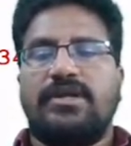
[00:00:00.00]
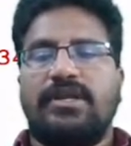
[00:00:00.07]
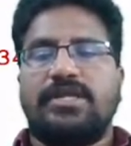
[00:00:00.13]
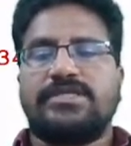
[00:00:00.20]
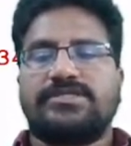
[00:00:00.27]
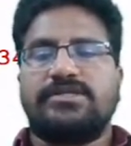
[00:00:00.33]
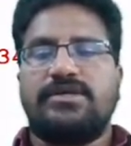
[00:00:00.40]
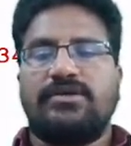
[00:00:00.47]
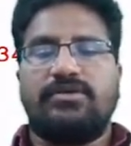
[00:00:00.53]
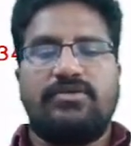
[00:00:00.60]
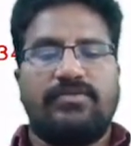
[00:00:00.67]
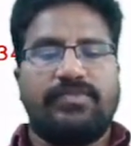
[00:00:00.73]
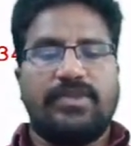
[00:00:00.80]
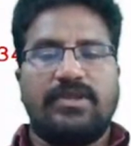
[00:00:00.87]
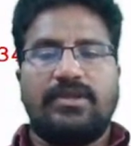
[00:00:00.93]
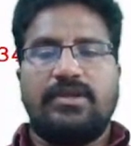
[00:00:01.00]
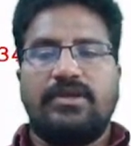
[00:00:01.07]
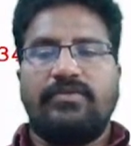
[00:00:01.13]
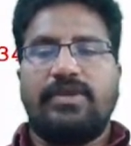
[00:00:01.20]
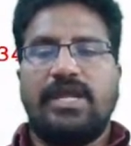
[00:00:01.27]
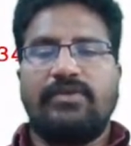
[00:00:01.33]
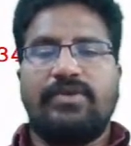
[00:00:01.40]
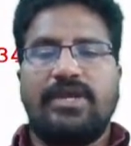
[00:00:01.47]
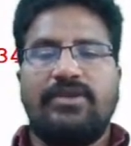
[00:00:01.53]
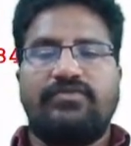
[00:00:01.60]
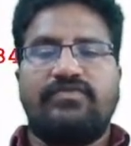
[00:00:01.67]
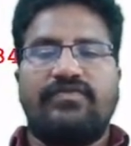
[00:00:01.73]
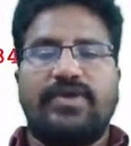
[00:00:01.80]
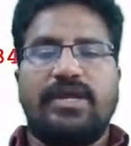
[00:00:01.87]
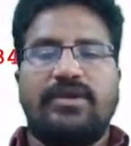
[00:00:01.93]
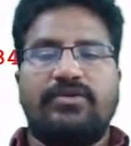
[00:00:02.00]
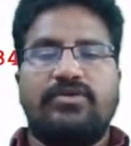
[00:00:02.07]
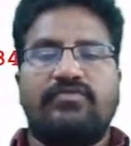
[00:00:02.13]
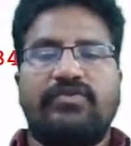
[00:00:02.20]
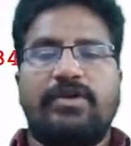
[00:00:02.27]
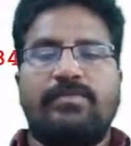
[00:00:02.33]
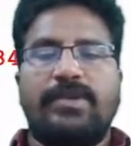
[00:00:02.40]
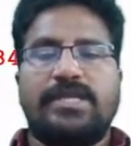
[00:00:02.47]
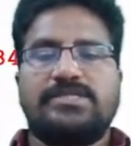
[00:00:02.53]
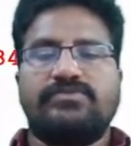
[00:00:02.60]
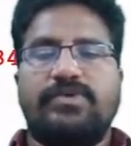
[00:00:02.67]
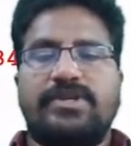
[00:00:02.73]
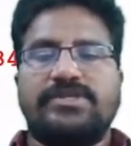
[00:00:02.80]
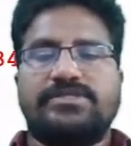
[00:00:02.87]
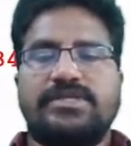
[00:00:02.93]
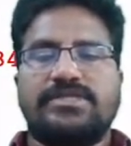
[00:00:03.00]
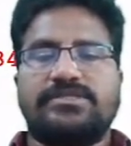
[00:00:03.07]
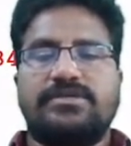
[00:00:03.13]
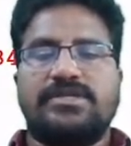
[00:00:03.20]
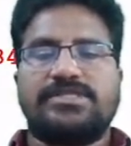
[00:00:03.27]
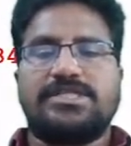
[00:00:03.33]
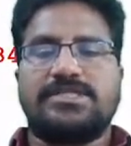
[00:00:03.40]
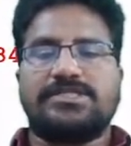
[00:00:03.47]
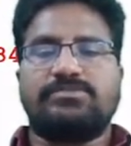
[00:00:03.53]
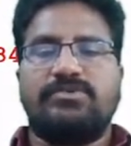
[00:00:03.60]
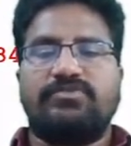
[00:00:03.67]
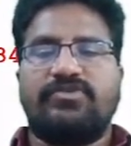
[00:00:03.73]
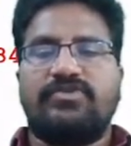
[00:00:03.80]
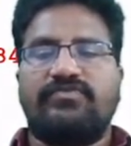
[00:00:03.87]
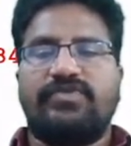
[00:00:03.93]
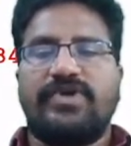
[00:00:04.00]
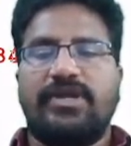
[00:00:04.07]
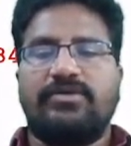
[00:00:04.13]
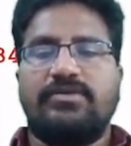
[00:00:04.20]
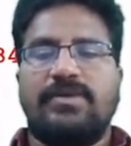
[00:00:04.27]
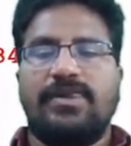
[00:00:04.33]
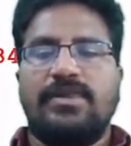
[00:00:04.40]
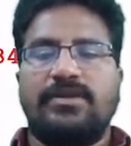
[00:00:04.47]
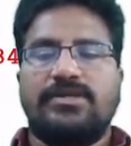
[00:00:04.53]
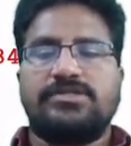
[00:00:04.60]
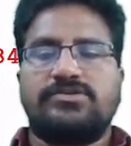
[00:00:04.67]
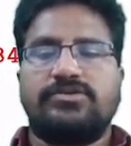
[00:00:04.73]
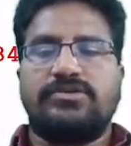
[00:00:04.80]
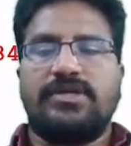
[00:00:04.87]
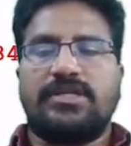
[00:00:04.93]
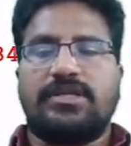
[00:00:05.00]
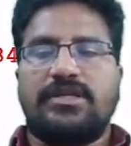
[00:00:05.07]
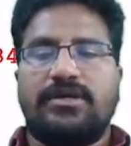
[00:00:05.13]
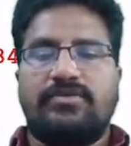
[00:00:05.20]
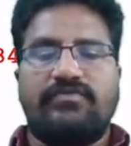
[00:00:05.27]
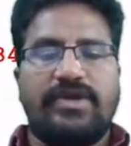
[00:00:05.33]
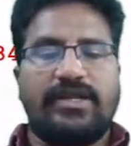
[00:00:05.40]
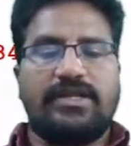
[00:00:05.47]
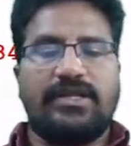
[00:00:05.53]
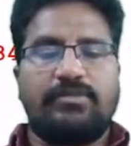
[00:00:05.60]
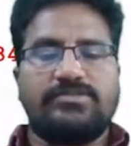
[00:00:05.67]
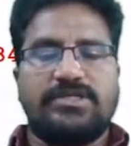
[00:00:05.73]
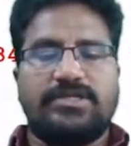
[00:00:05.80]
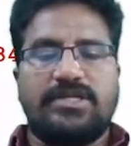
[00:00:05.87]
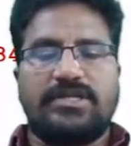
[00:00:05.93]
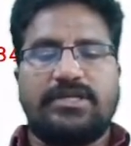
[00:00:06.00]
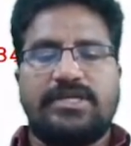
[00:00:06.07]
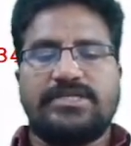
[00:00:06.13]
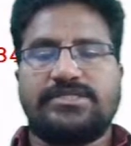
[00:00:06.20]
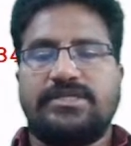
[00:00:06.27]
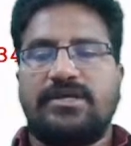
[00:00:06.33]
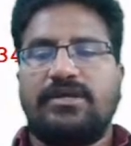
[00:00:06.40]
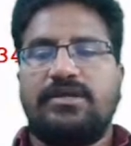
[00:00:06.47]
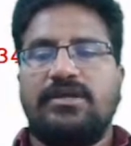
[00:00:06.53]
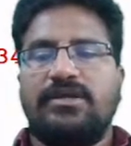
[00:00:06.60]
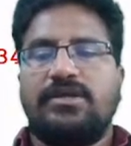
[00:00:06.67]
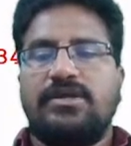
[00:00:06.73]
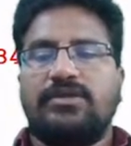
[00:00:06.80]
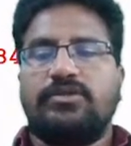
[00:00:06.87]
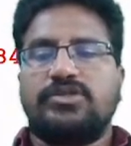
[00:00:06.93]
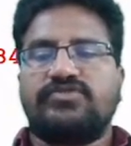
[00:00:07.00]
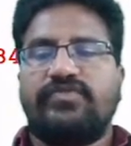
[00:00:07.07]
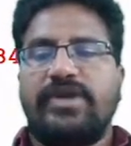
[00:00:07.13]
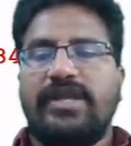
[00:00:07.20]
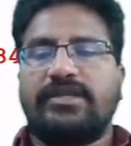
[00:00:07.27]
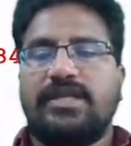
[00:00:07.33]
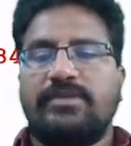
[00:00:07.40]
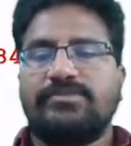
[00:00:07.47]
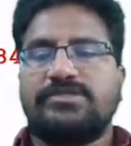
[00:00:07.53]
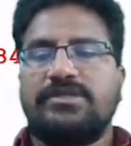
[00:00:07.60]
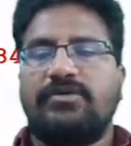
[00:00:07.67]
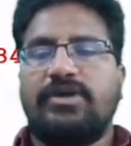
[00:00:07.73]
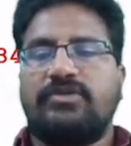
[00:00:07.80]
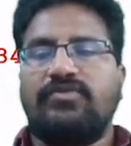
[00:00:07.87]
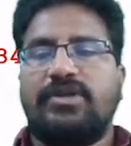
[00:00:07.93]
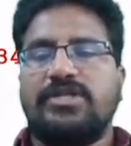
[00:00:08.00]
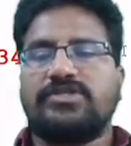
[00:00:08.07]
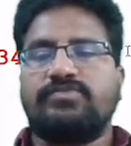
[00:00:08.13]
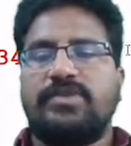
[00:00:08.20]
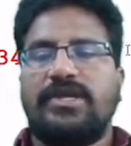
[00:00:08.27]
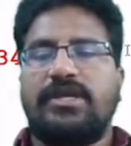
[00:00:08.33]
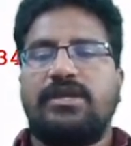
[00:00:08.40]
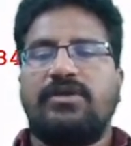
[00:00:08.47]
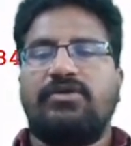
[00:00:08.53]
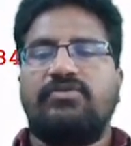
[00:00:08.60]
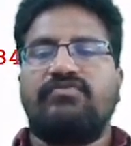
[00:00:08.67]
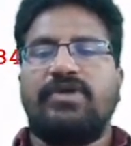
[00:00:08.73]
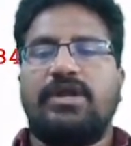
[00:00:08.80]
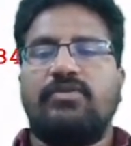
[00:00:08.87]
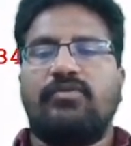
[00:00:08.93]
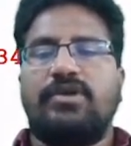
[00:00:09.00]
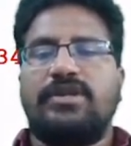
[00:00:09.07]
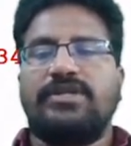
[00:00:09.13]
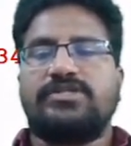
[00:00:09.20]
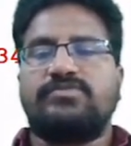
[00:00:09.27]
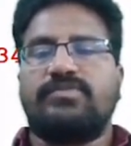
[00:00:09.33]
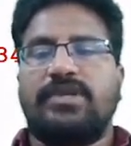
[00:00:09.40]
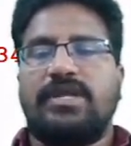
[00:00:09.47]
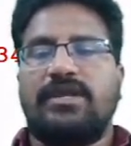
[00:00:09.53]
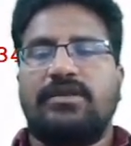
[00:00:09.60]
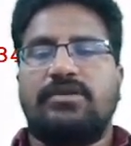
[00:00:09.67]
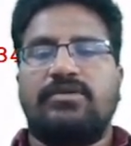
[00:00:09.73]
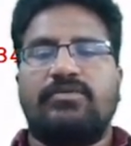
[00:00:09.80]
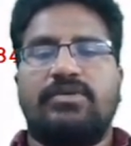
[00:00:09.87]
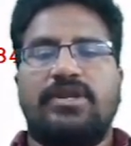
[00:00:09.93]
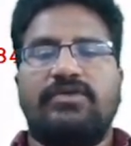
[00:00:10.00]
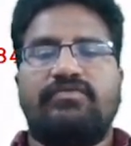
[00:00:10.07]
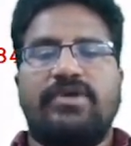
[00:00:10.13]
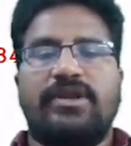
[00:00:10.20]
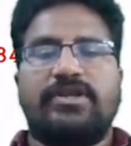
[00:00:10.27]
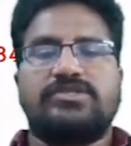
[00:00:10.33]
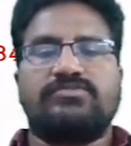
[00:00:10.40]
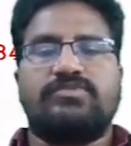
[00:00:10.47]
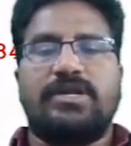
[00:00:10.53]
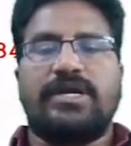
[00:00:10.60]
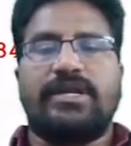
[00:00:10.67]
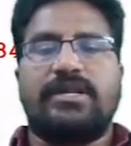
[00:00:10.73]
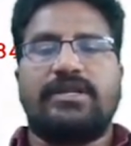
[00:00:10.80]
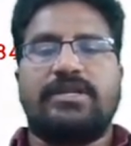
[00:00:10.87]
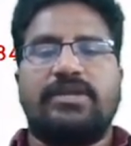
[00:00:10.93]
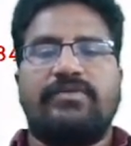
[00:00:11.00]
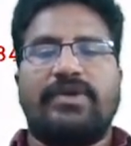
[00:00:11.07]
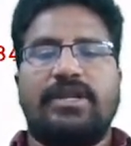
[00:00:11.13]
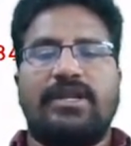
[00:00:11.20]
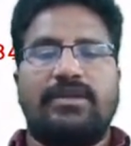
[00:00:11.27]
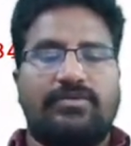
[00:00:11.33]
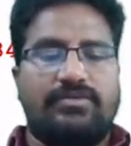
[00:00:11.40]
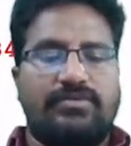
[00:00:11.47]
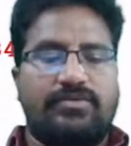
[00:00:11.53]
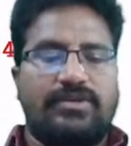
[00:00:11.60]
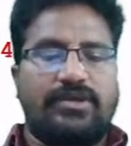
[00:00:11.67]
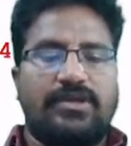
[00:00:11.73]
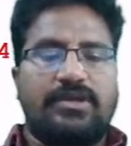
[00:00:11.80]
Next, when I value 5. 5 plus 1, 6. 6 before 5. So that 5 times it iterates. Those 5 times what will display? 5 won't display. Only 5 display current I value.